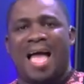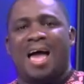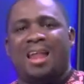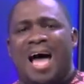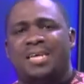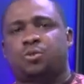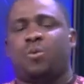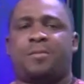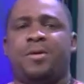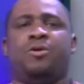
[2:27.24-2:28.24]
Last
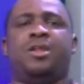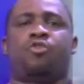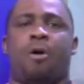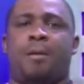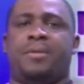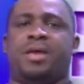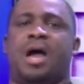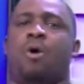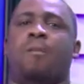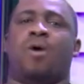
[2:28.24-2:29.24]
week minu di komo bi
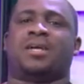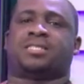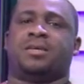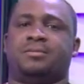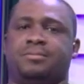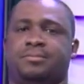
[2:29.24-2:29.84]
e wo bo ase